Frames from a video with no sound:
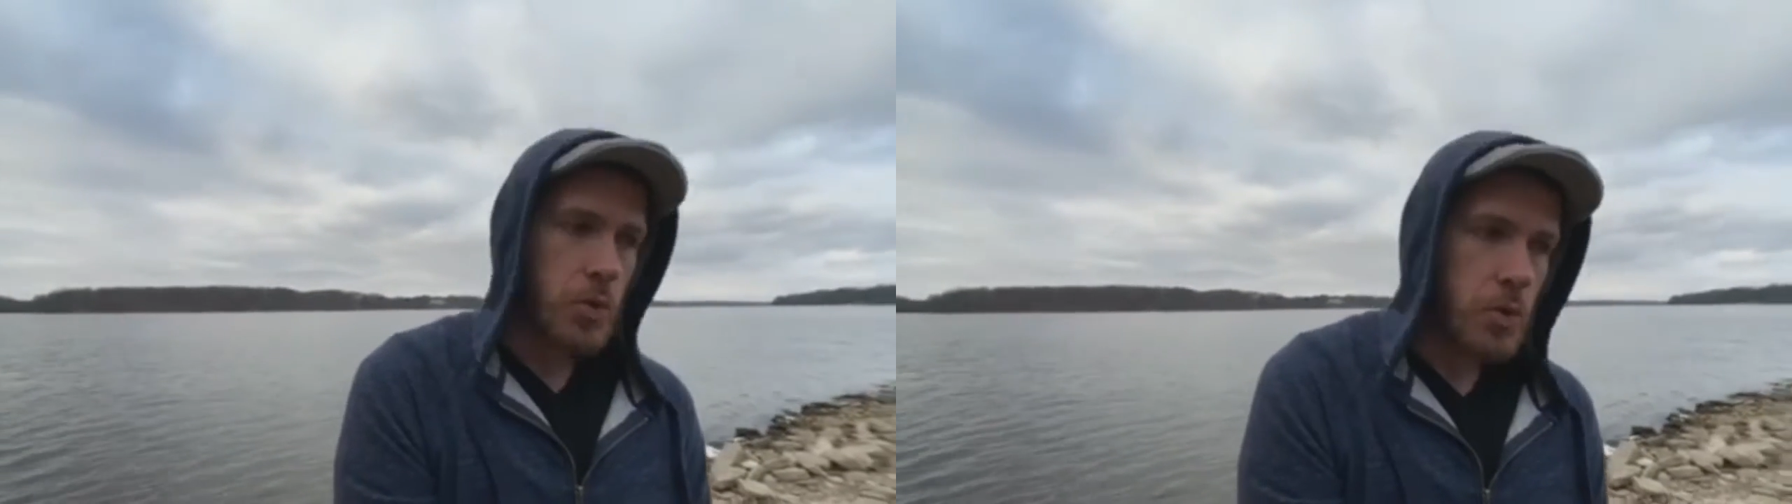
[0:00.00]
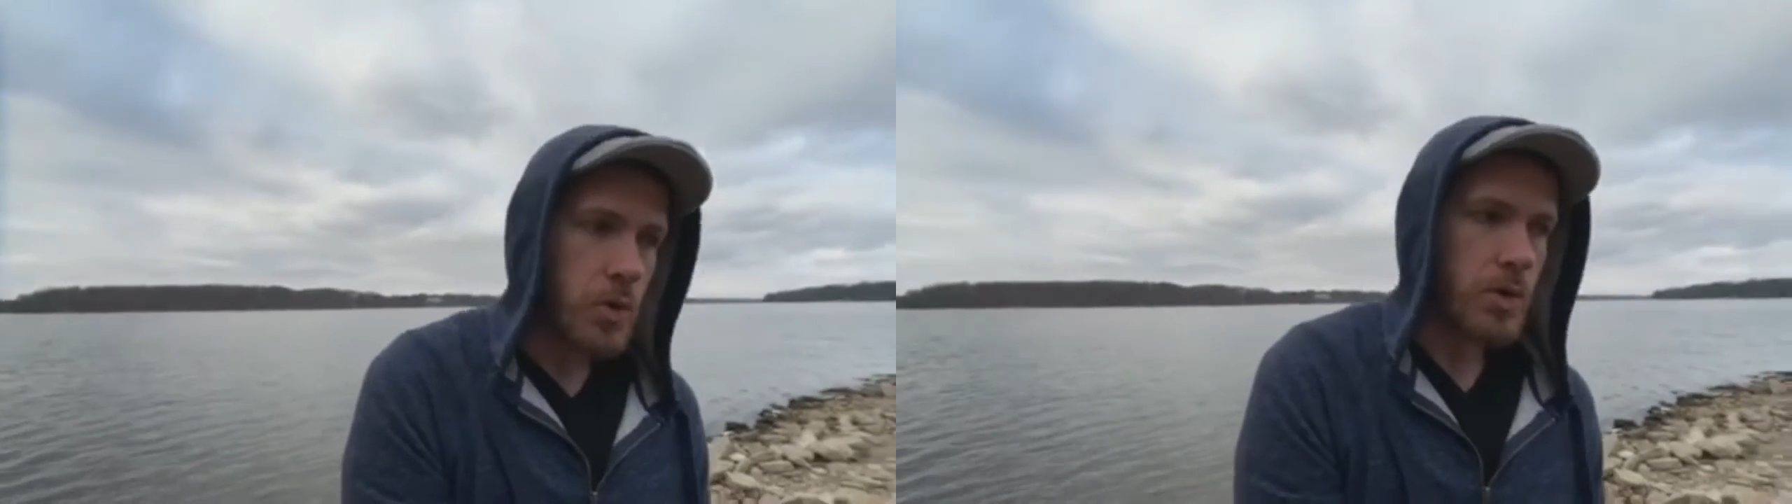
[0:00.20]

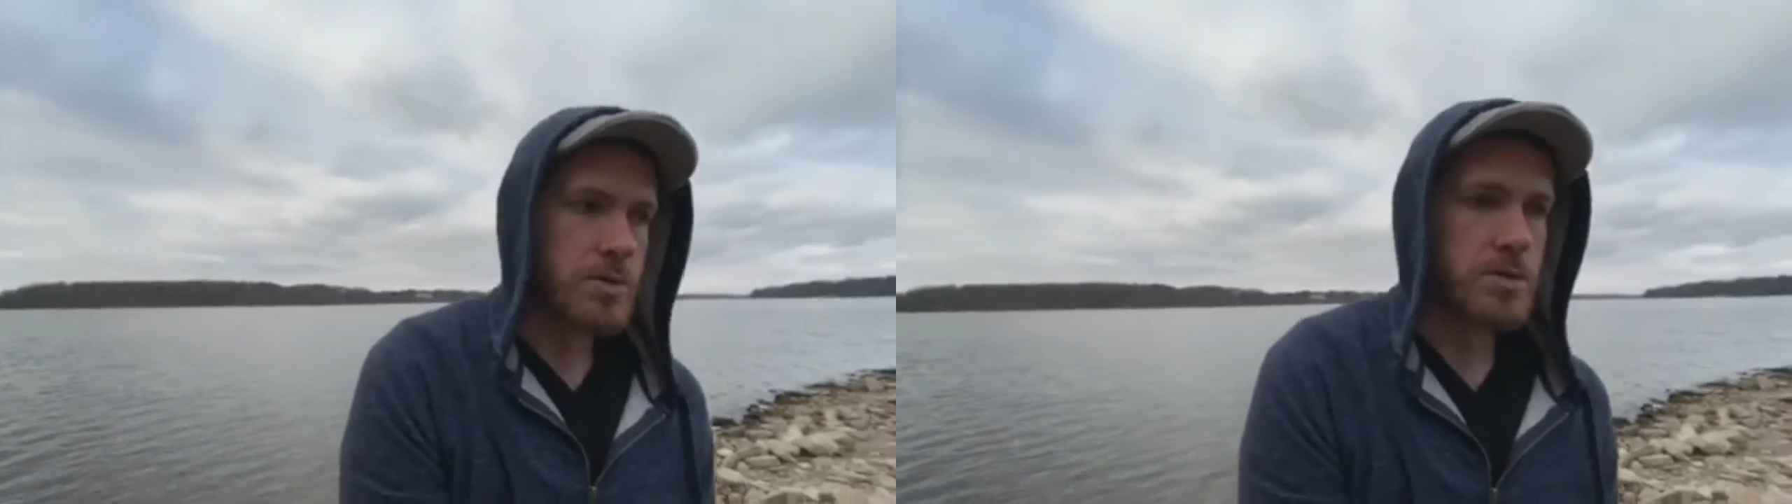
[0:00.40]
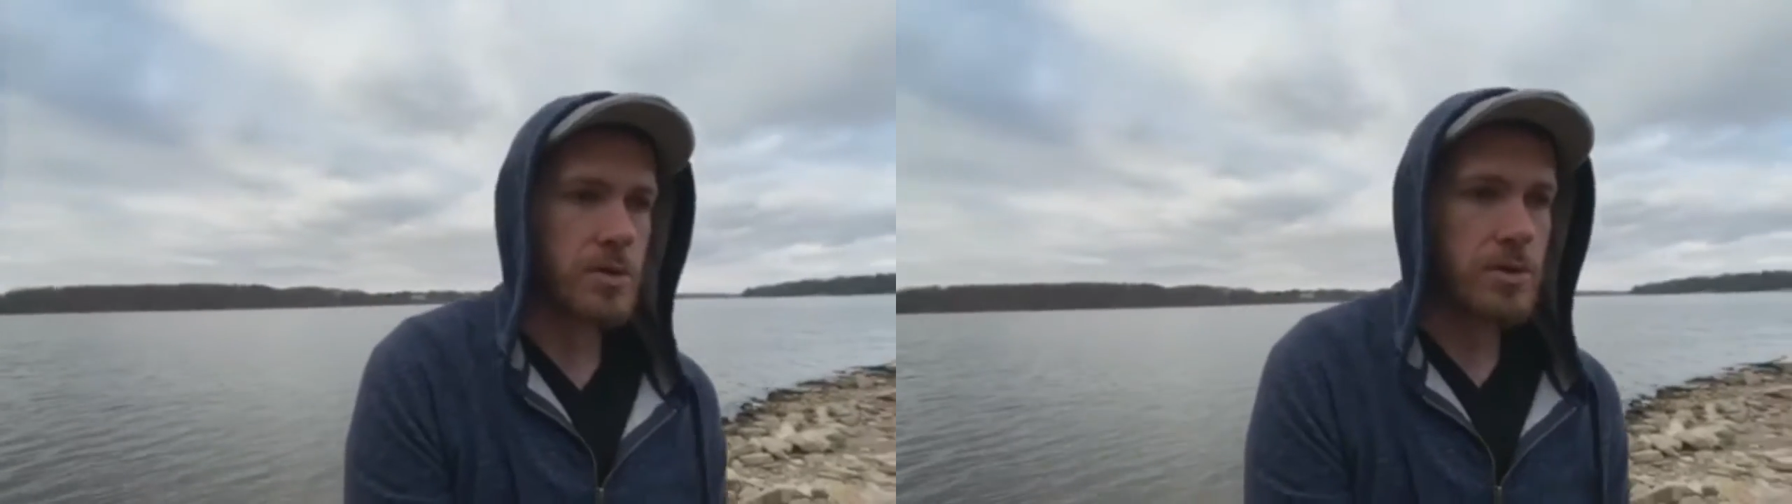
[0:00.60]

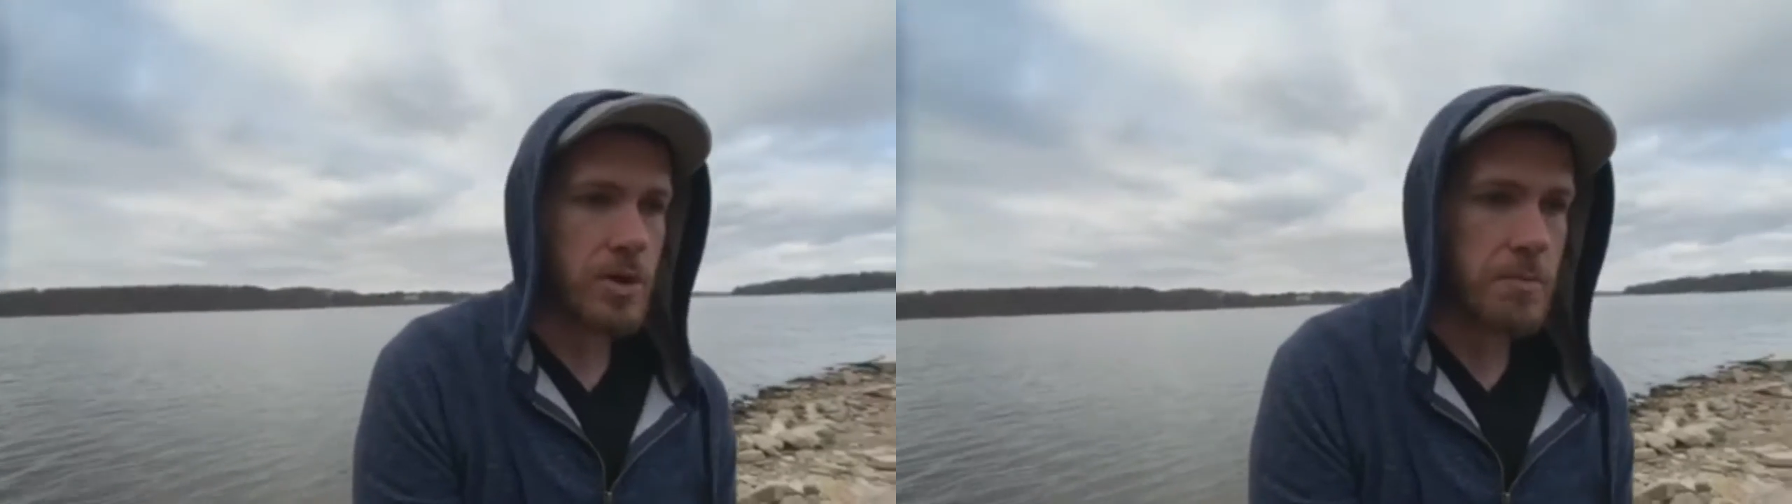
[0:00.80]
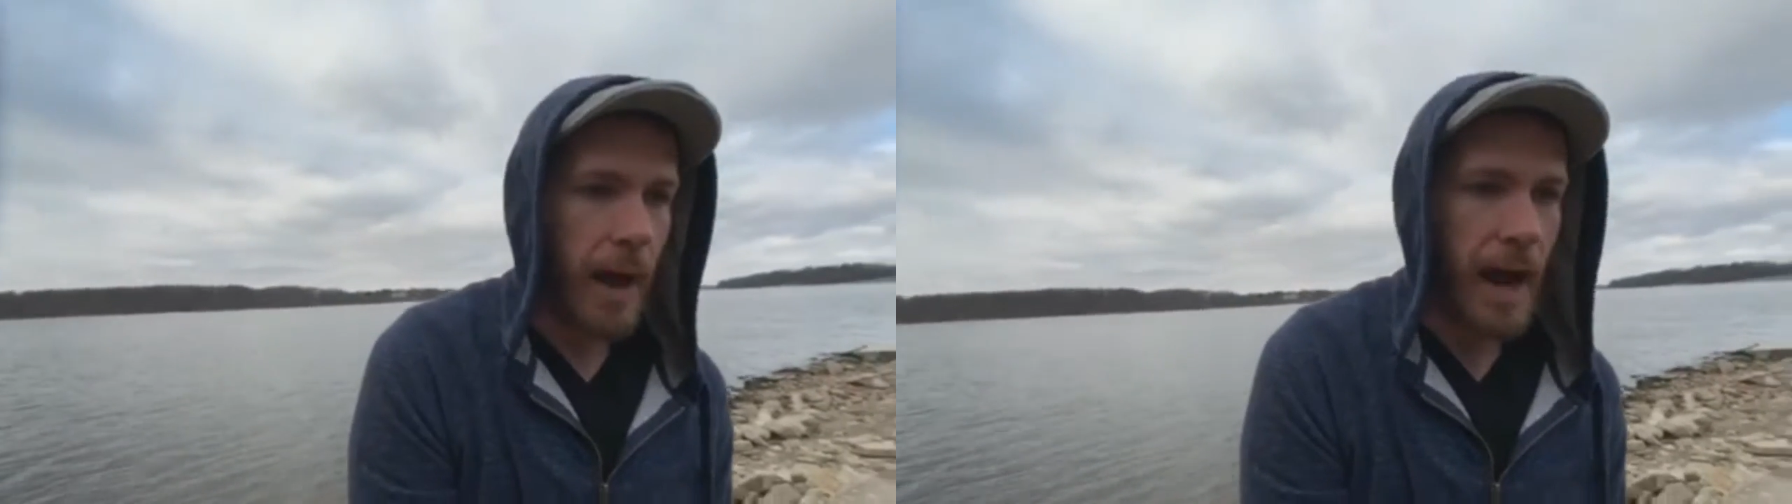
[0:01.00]
cool to
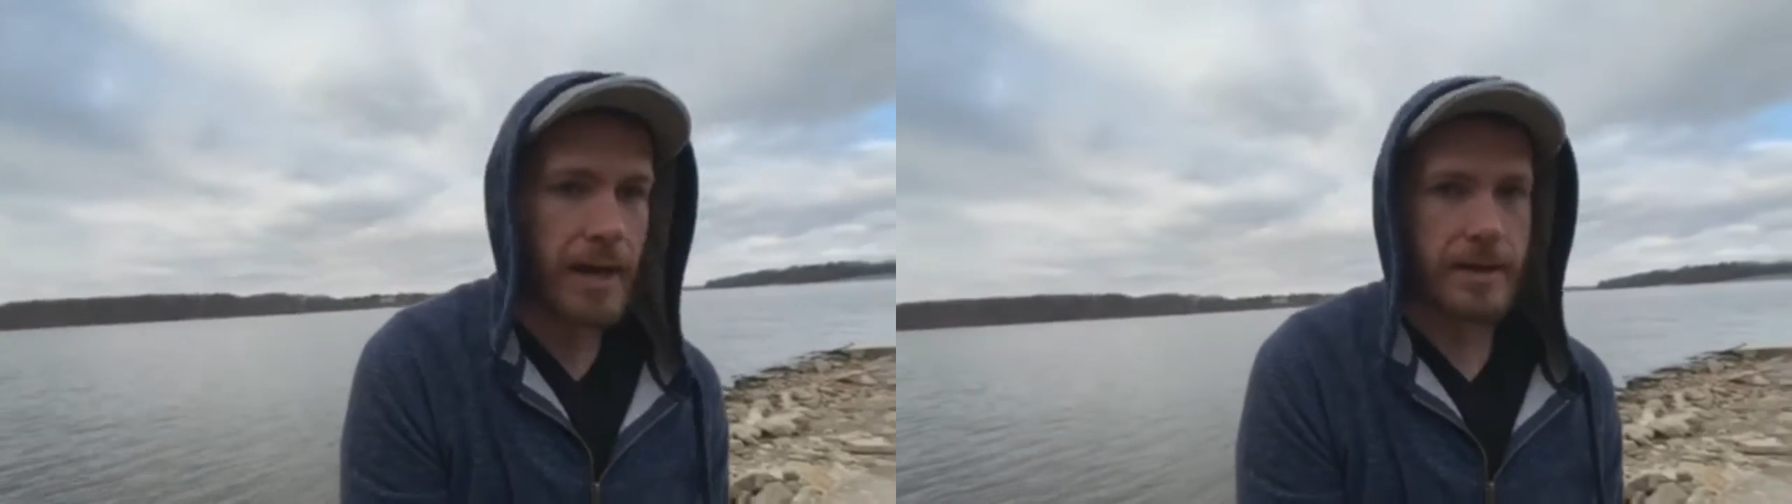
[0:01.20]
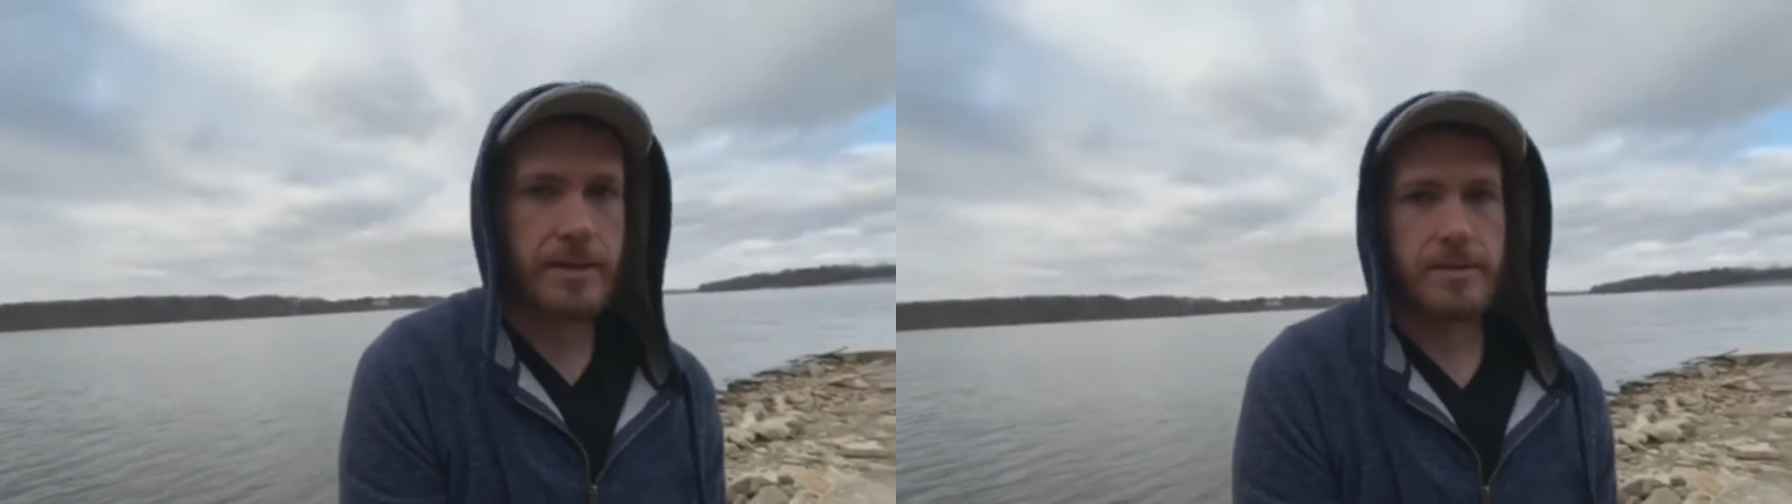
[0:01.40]
look
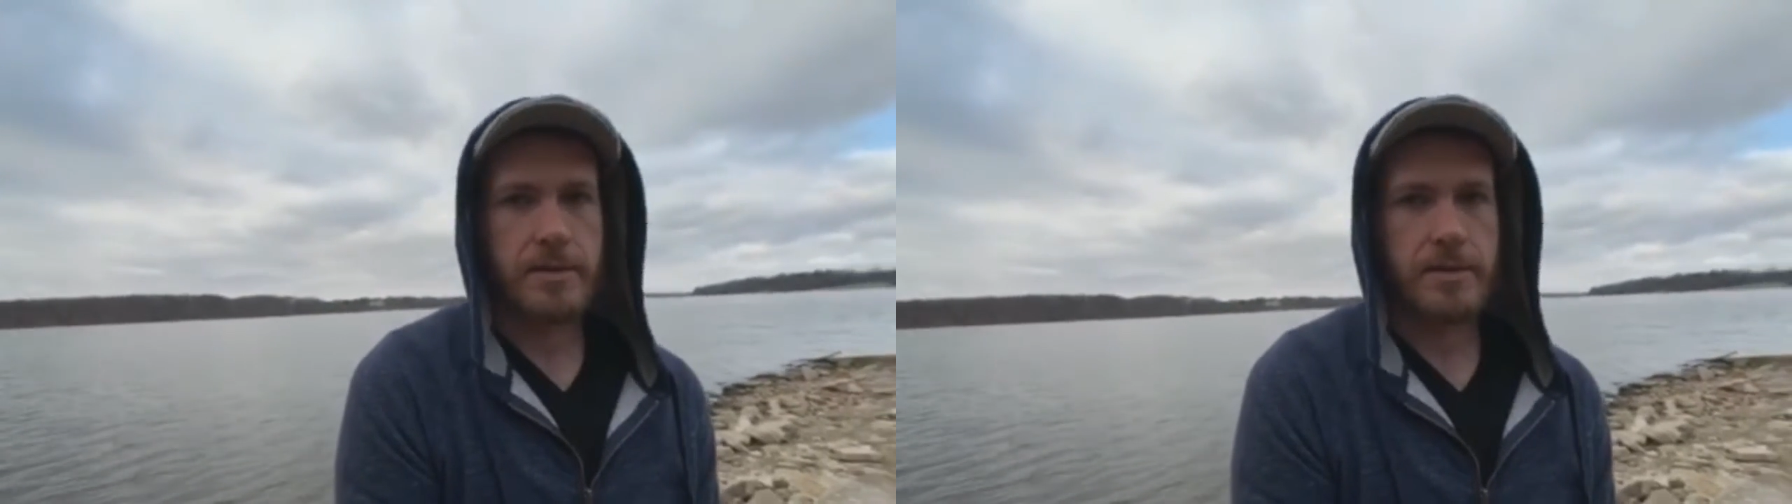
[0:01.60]
back